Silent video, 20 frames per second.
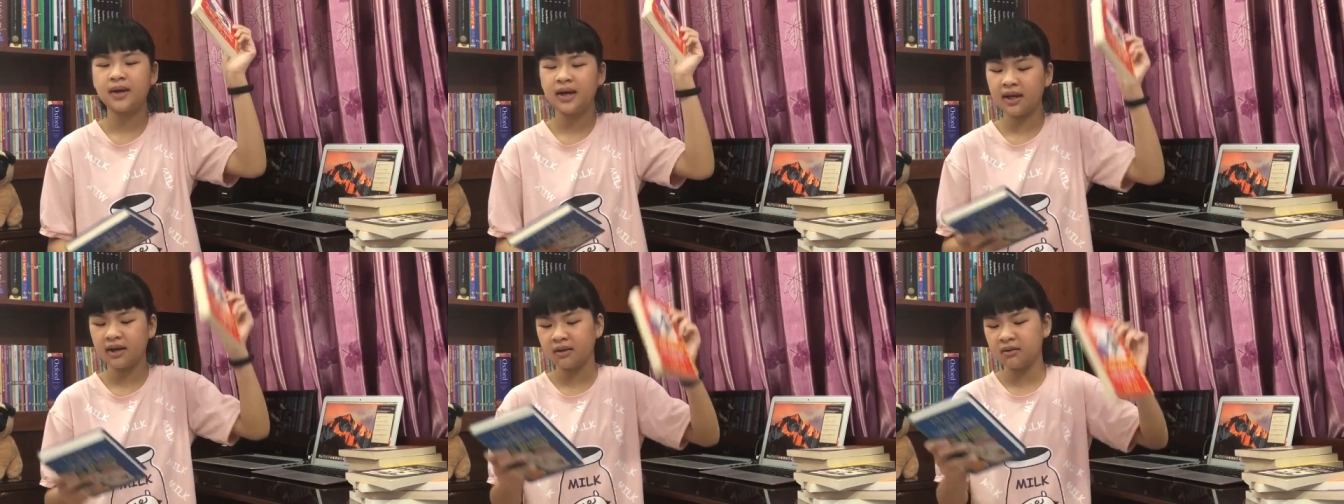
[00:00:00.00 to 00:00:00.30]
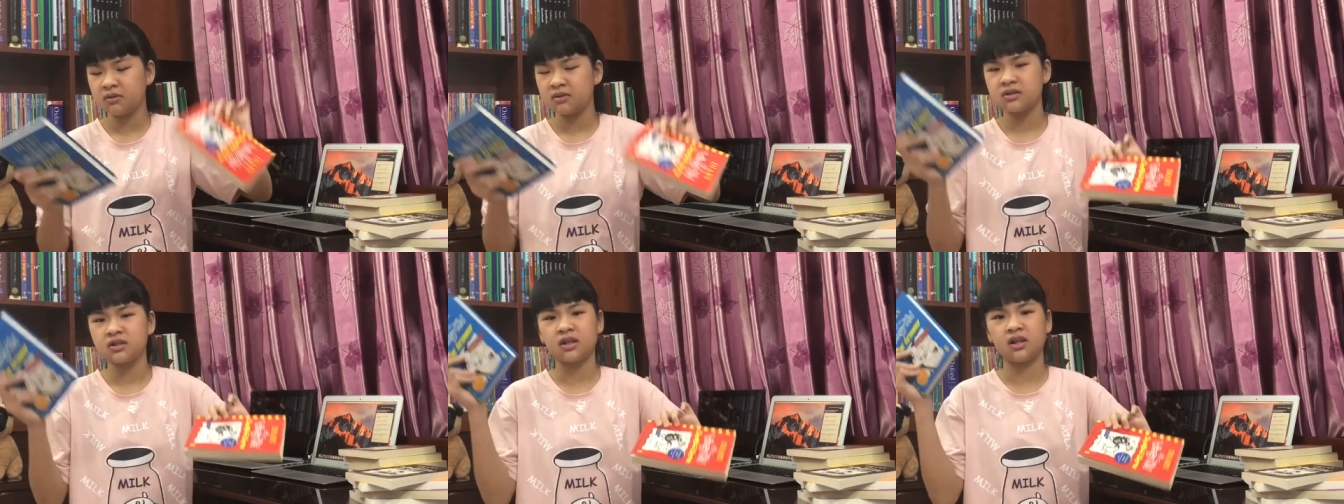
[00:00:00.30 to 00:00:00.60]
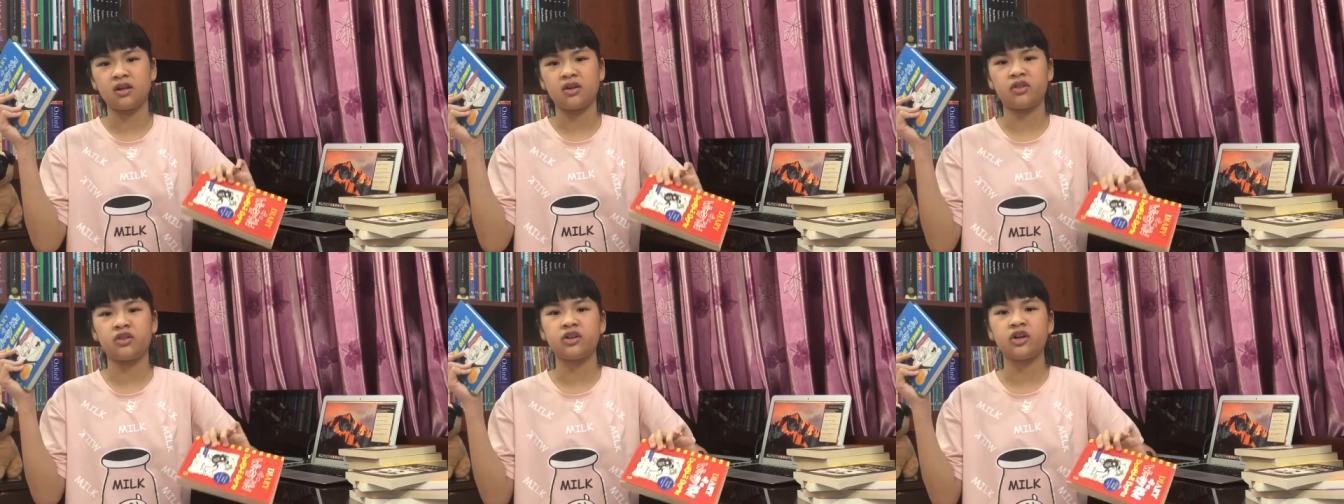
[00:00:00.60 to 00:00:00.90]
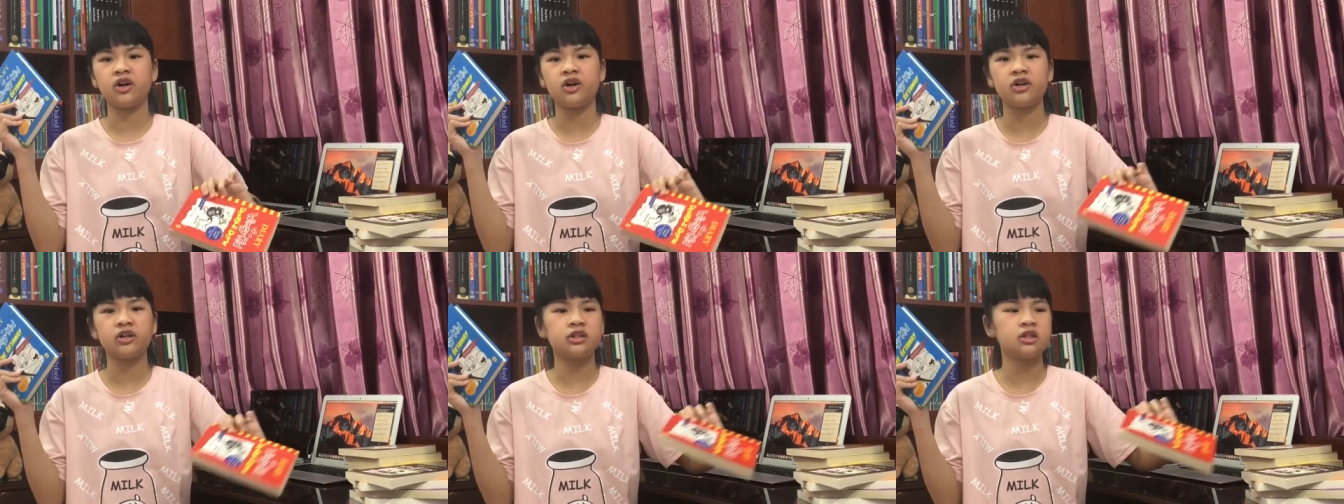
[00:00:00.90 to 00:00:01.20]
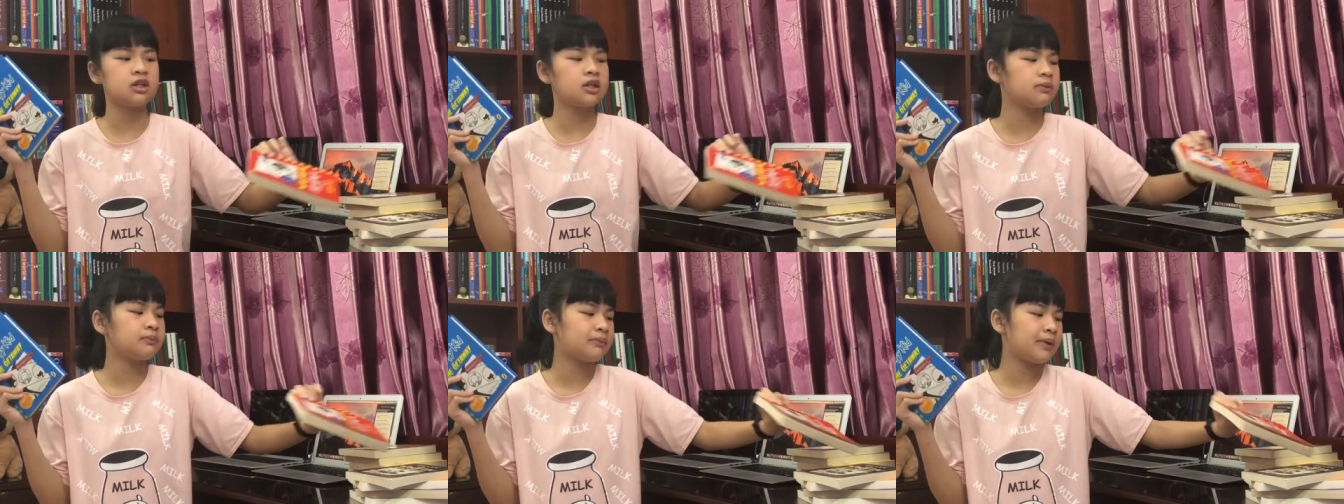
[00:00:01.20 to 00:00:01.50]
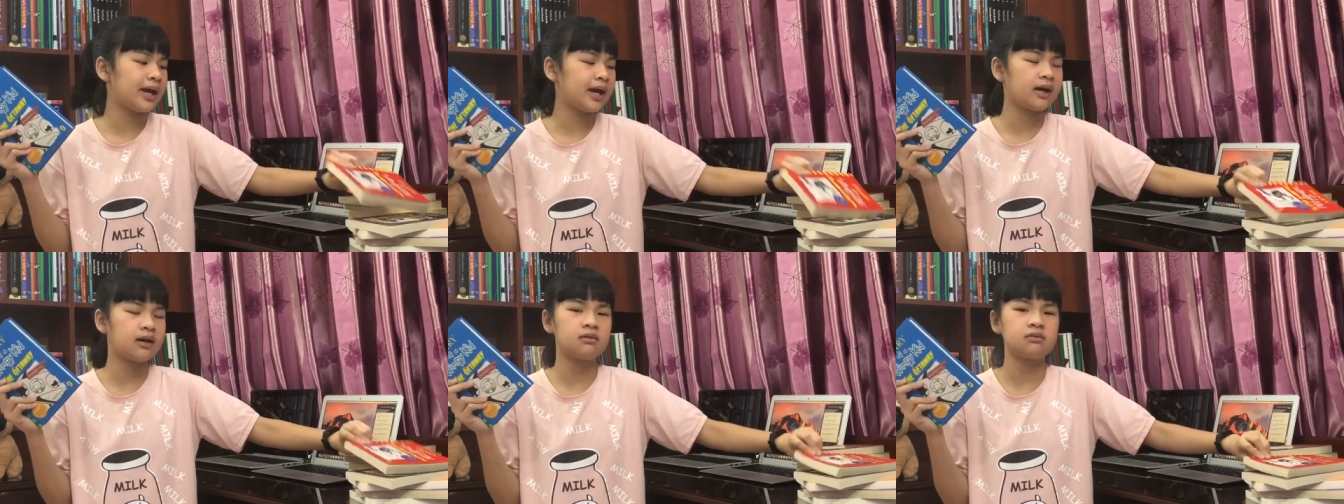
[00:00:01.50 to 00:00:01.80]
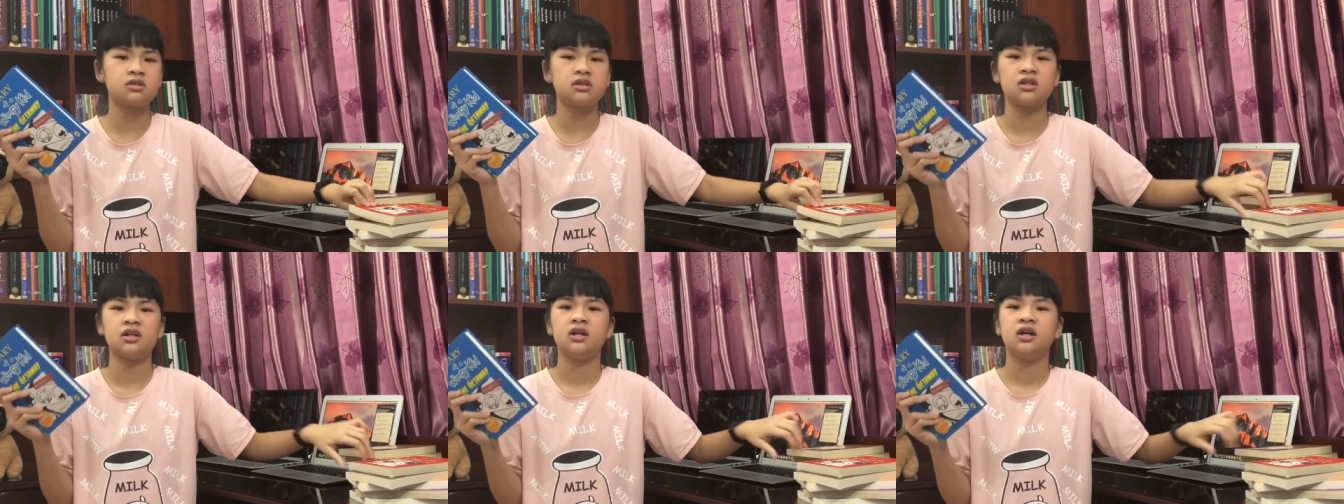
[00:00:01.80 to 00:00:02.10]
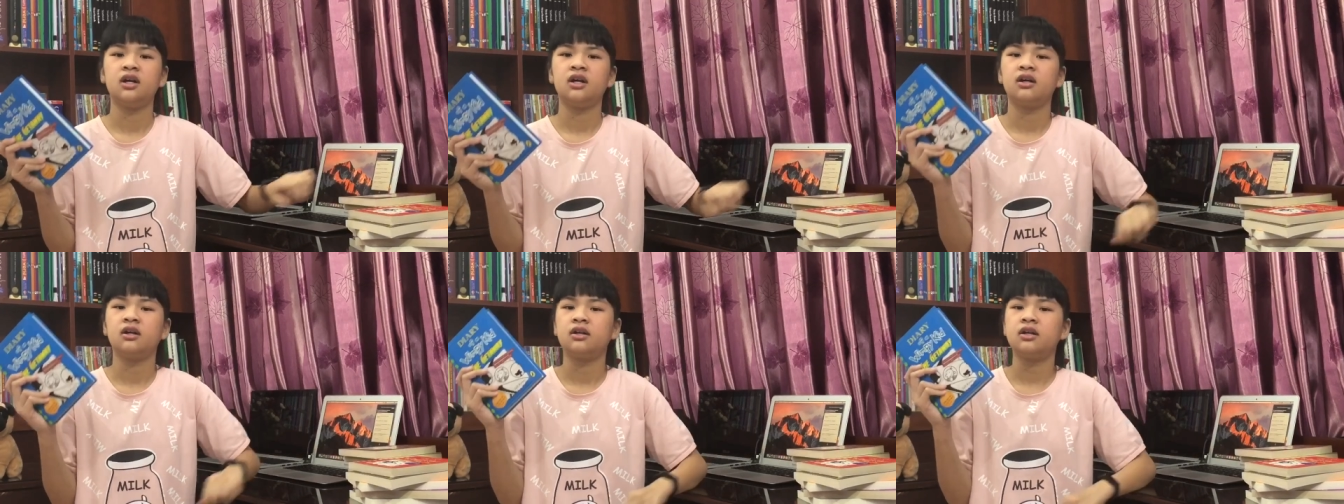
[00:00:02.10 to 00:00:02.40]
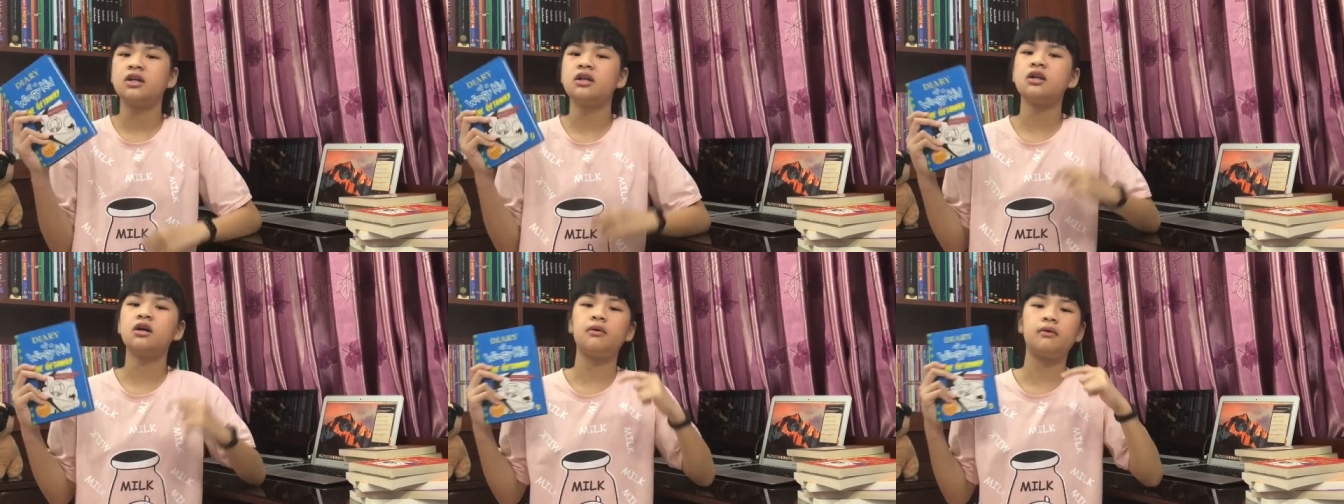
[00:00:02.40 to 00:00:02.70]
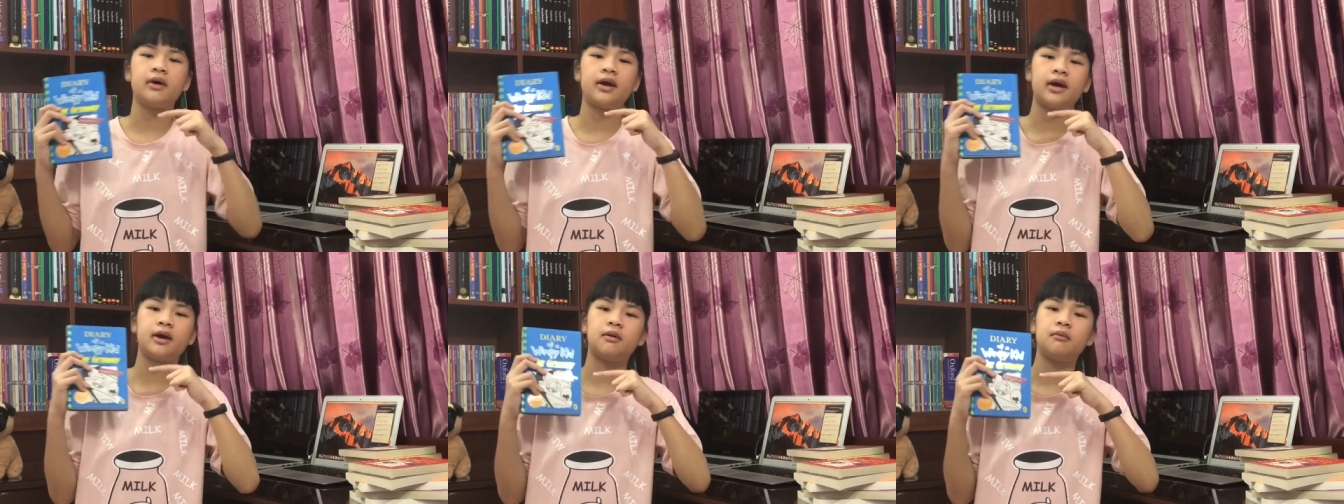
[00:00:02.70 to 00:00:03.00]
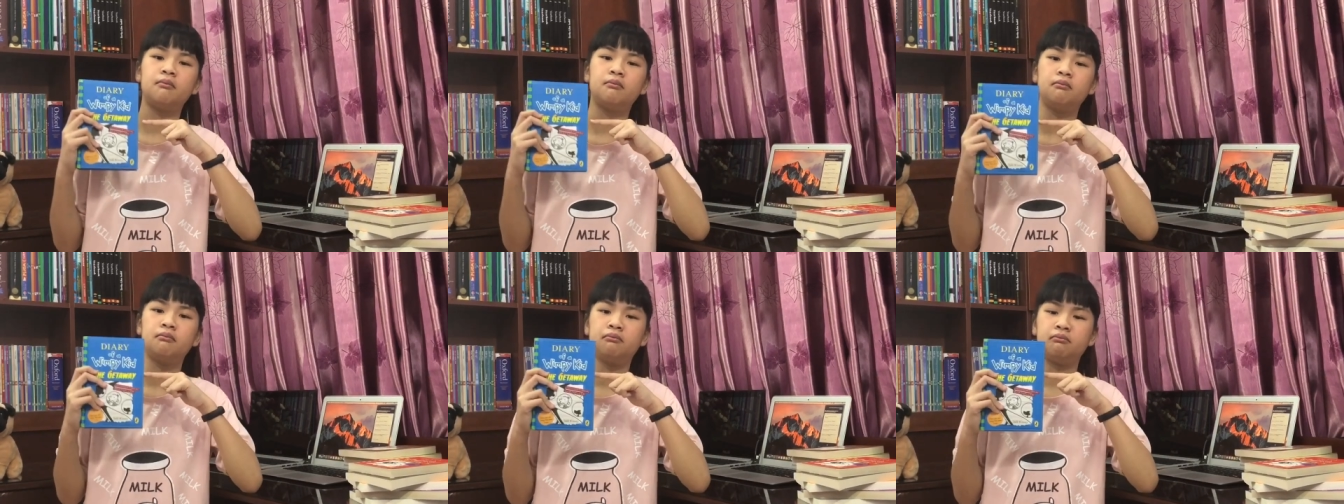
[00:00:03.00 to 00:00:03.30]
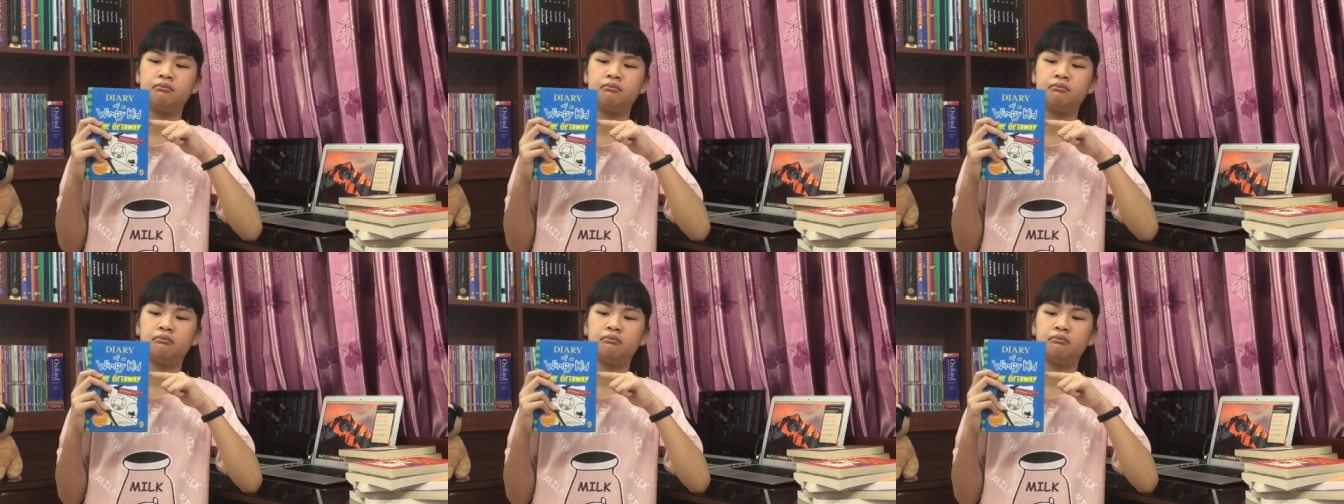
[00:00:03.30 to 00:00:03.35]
pounds and 13 pounds do you know how